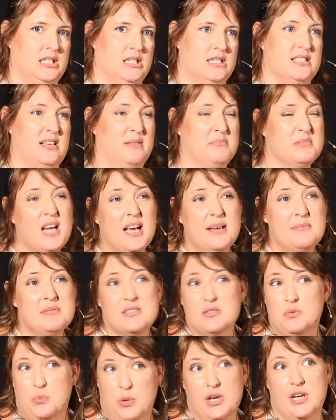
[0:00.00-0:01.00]
Sometimes
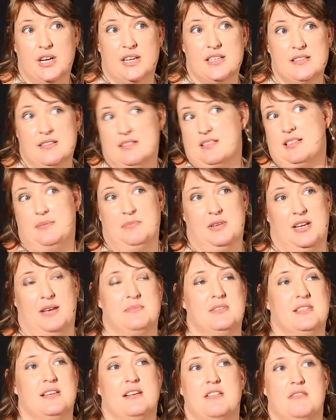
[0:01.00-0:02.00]
this works, and
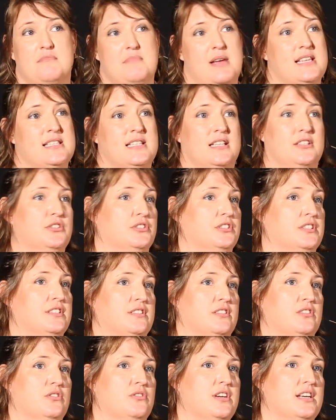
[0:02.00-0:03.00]
sometimes they're amazing doctors
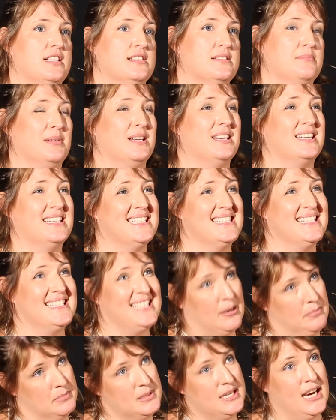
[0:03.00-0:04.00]
and lawyers, but
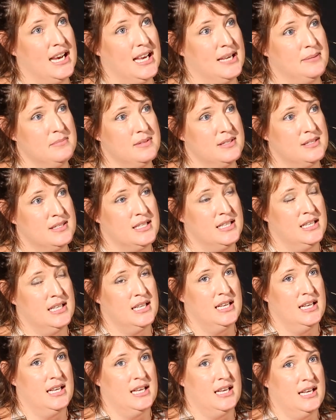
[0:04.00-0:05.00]
sometimes,
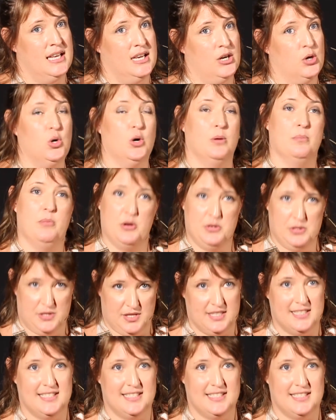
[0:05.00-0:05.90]
or most of the